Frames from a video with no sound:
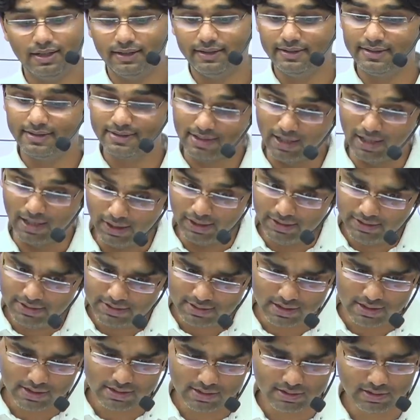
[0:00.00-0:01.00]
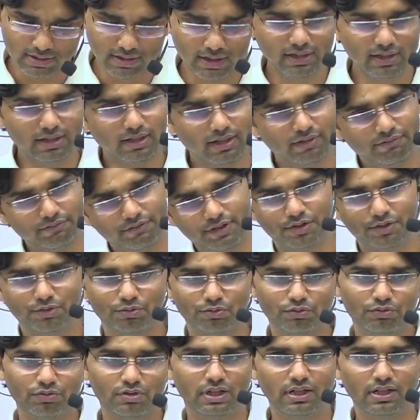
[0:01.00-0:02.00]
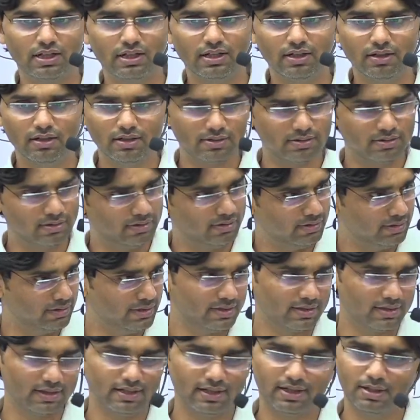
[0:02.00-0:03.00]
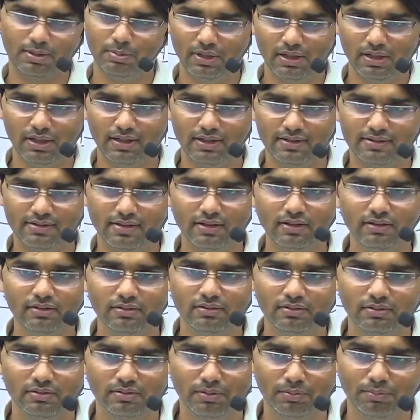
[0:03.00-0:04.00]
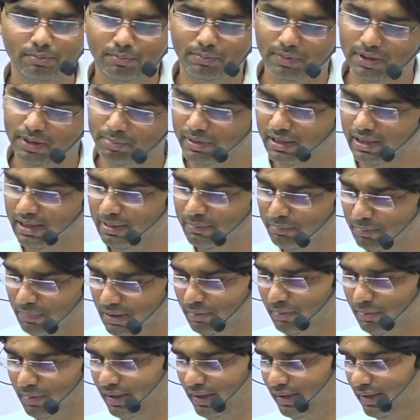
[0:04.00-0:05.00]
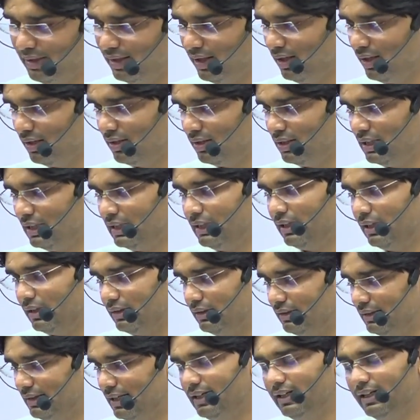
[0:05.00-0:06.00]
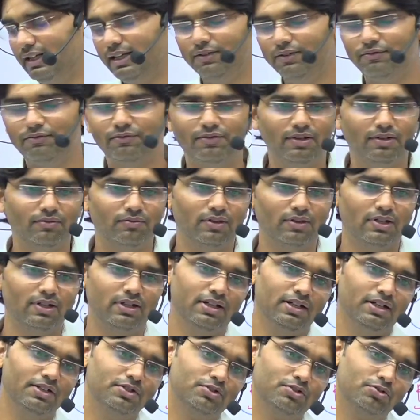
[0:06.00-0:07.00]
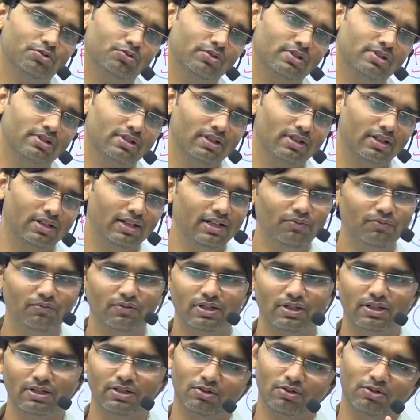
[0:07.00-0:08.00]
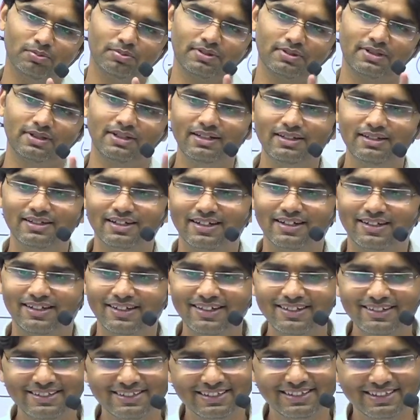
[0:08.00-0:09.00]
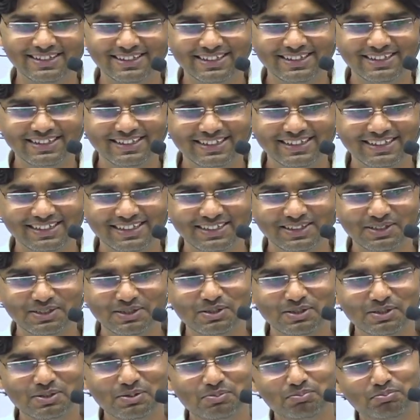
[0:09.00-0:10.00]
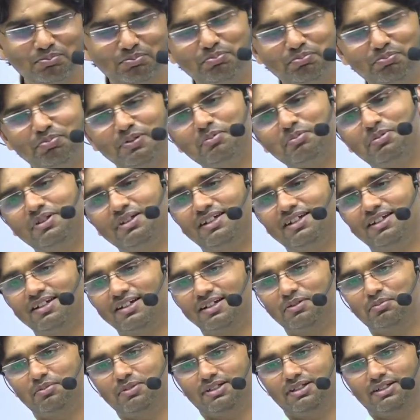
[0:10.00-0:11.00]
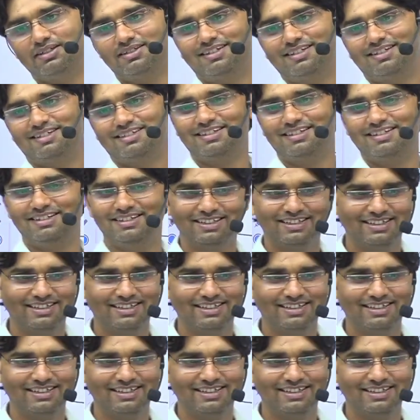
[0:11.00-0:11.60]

it is high chance that after 2-3 years, this recommendation may be implemented. Then everyone needs to study one optional, that is public administration.